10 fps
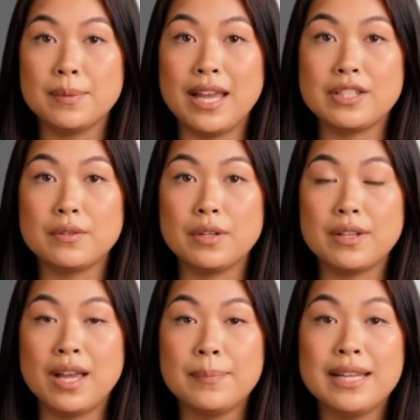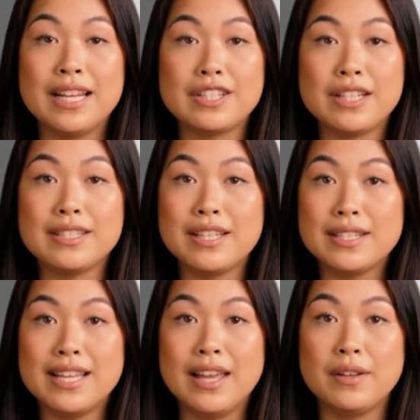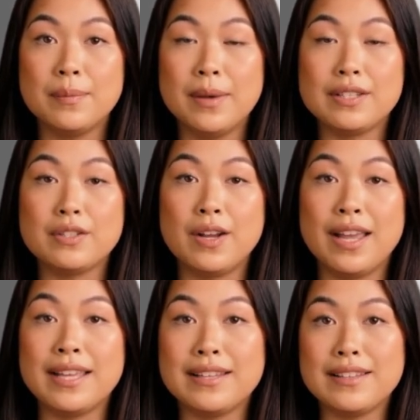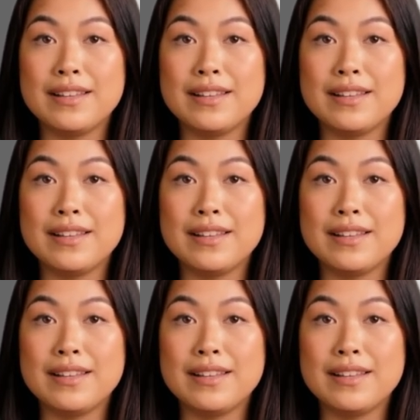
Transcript: password combinations an attacker must try.